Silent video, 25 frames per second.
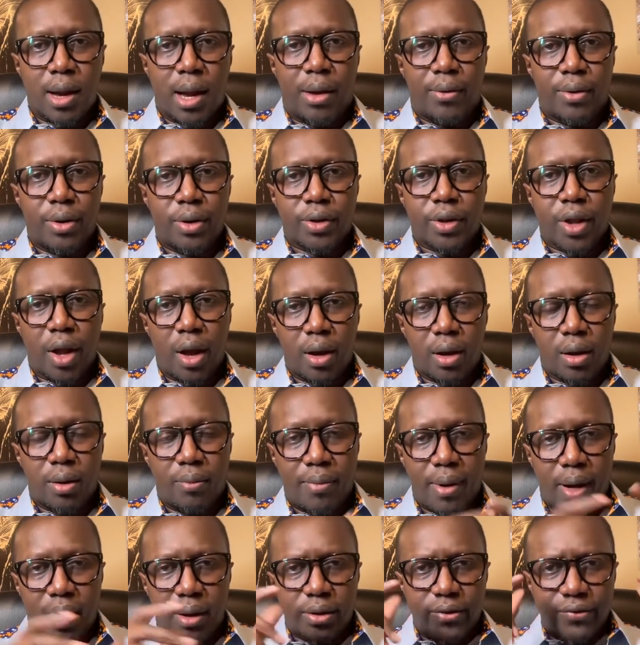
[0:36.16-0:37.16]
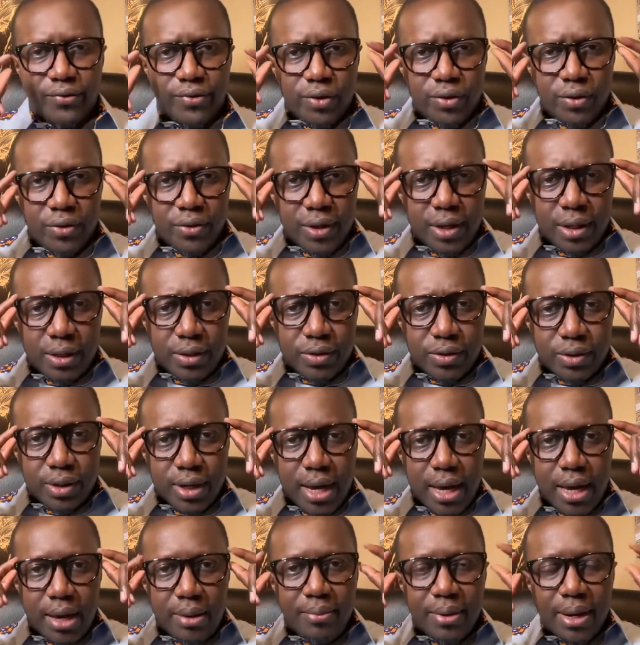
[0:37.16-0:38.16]
I want to talk about a few things
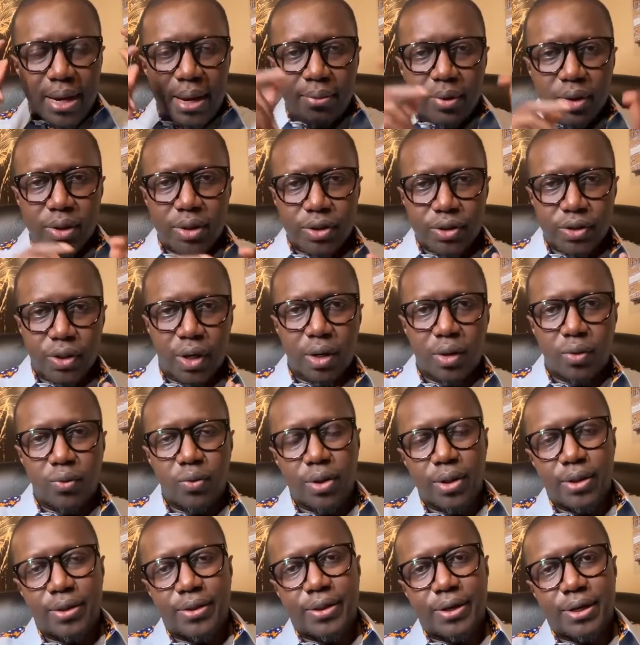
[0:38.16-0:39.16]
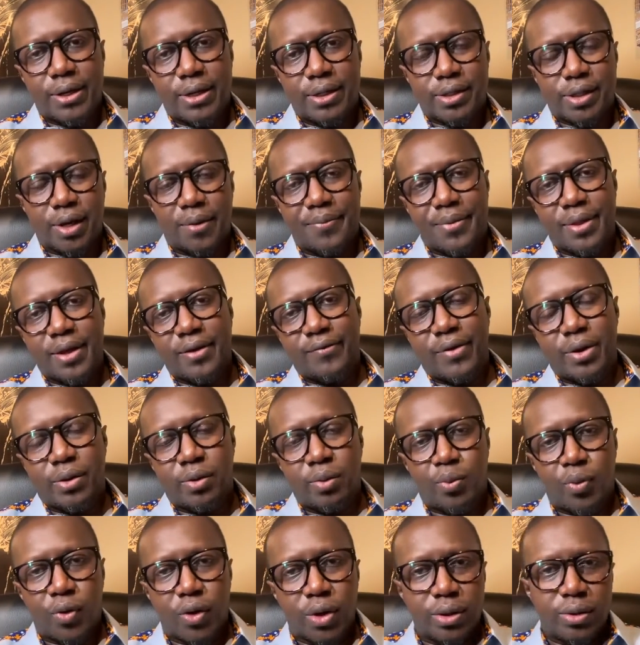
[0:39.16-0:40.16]
today, but I'm going to start with something
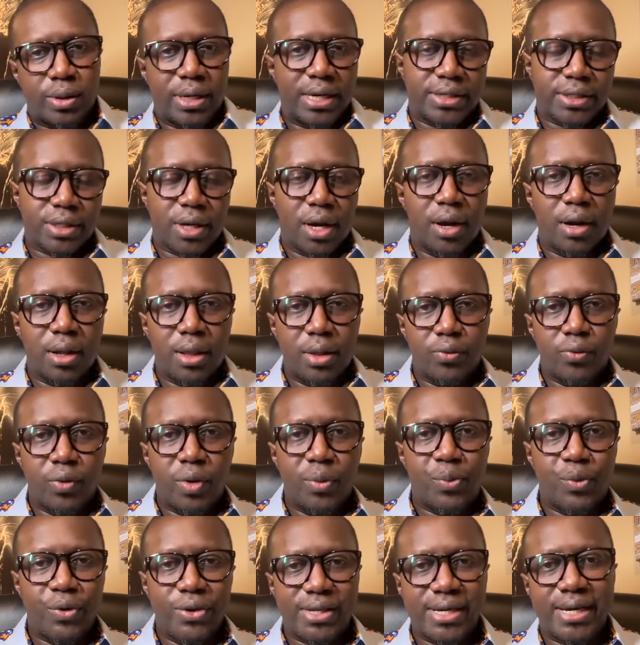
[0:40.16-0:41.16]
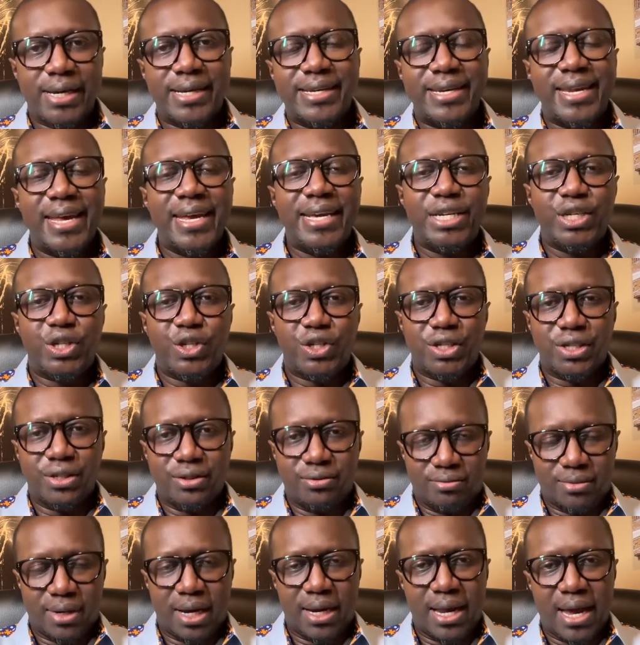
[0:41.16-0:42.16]
very important that's called
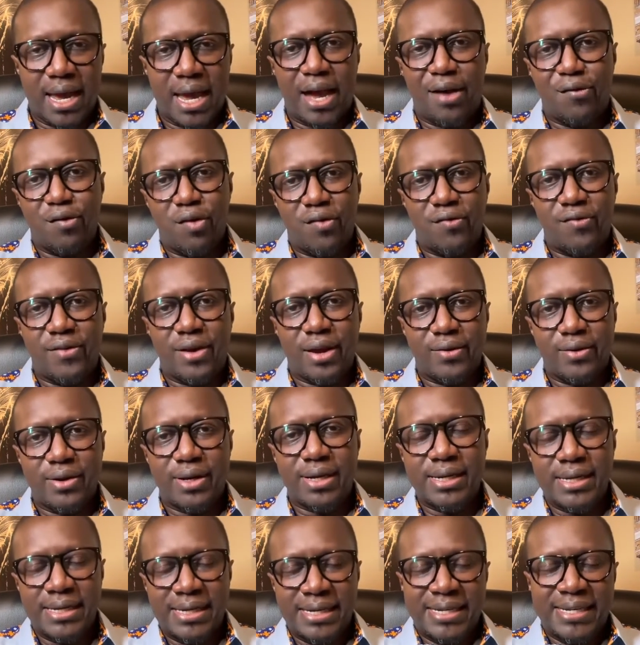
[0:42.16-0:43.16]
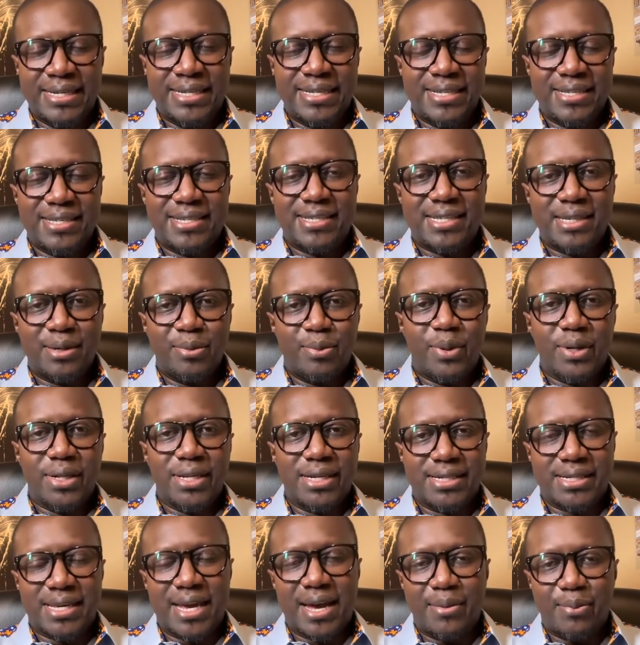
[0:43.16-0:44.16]
representation. And I have a very simple
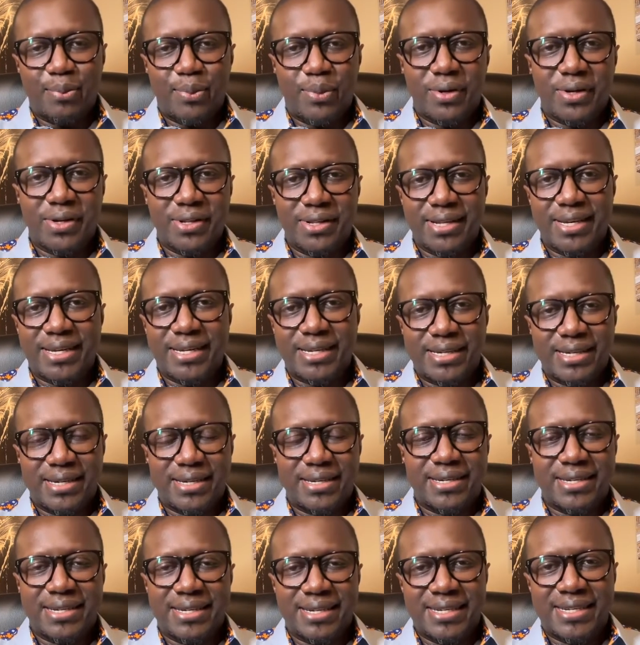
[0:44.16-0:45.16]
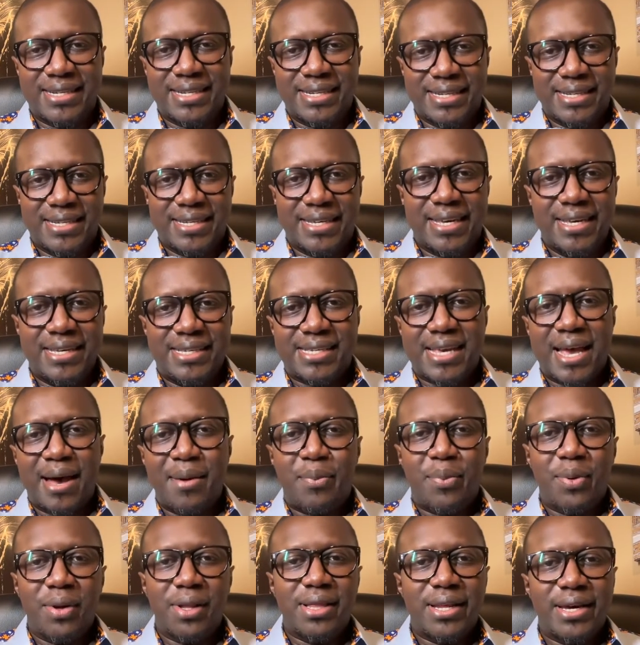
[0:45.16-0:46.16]
example and
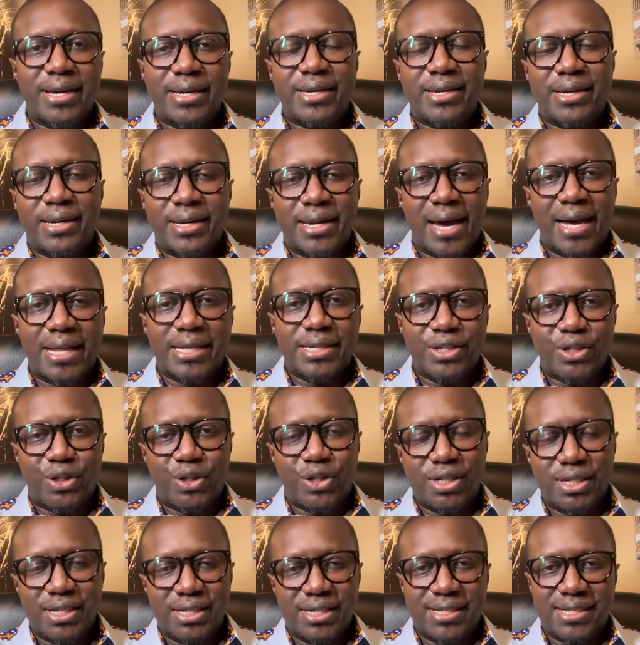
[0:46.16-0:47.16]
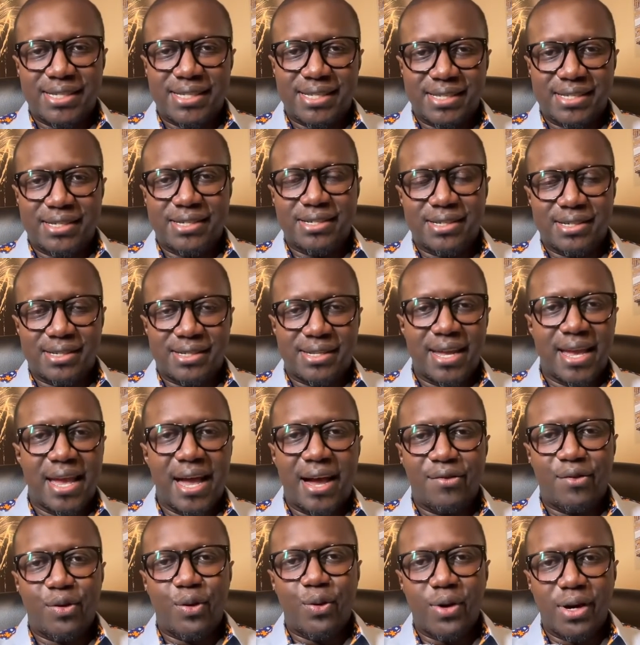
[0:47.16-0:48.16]
analogies, just they
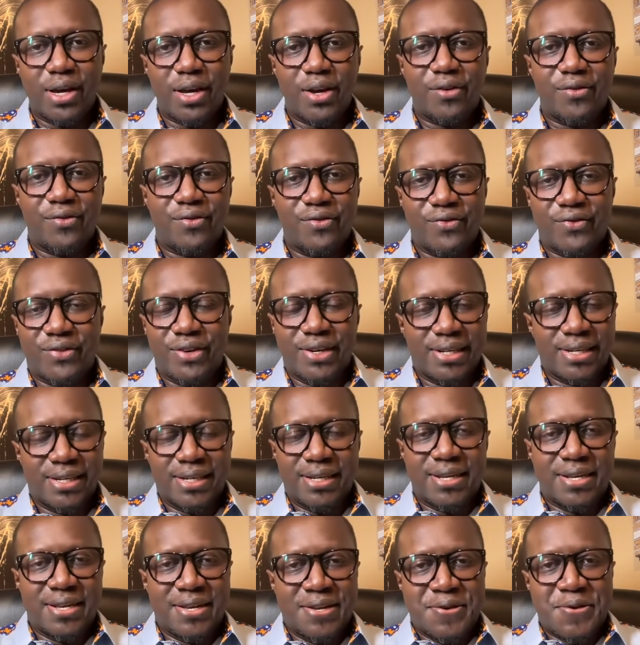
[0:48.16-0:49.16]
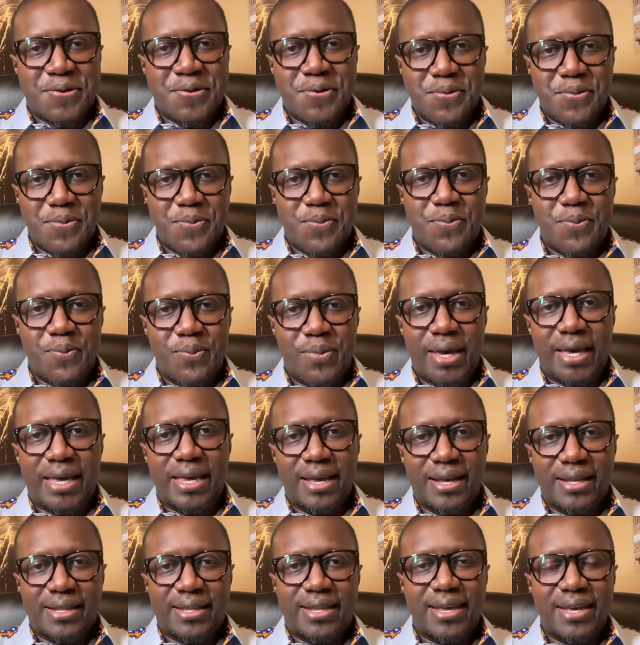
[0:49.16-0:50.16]
have a way of
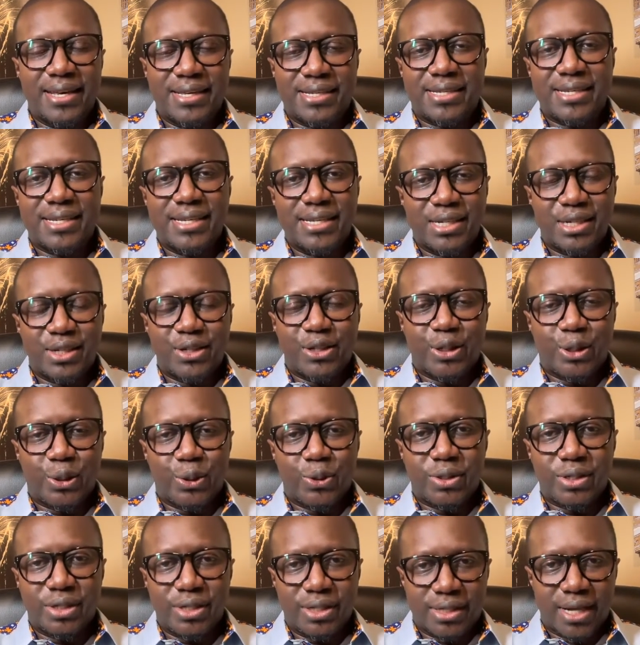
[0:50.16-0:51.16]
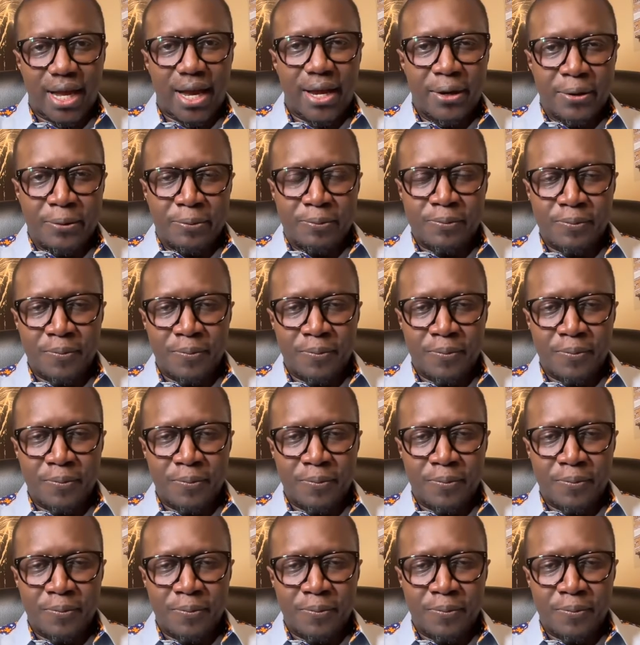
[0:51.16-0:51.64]
making things easier to understand.